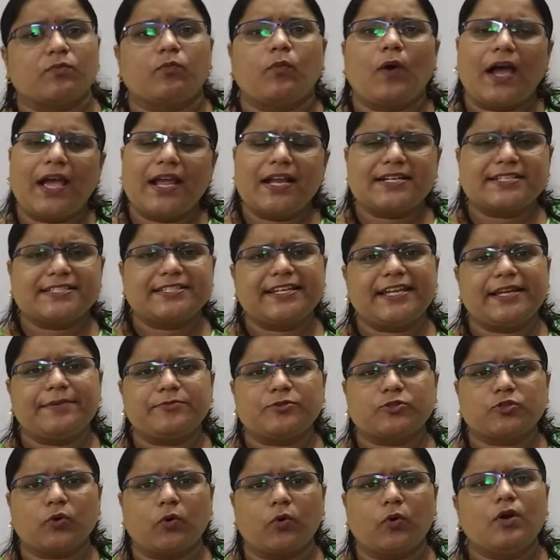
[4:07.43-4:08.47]
Why it's
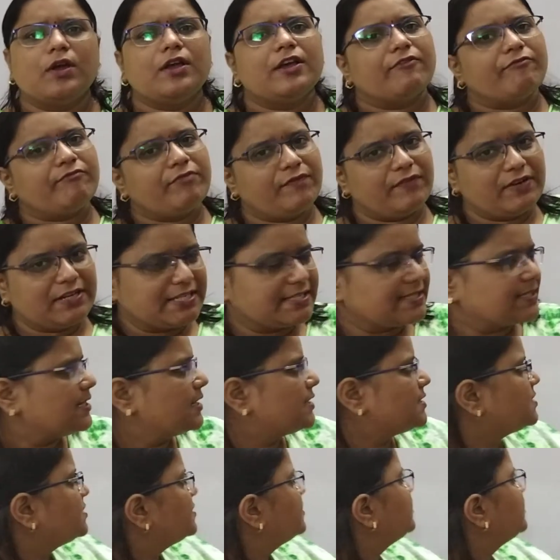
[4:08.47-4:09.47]
named so, we will discuss.